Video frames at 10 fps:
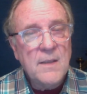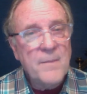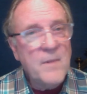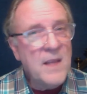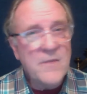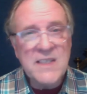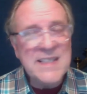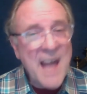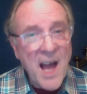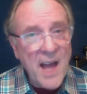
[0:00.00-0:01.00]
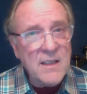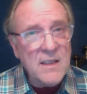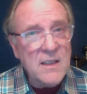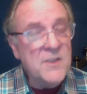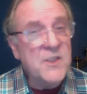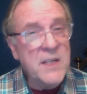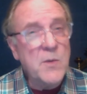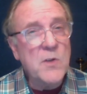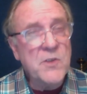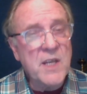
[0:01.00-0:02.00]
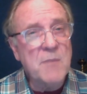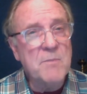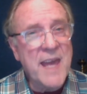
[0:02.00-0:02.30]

Love is not a zero-sum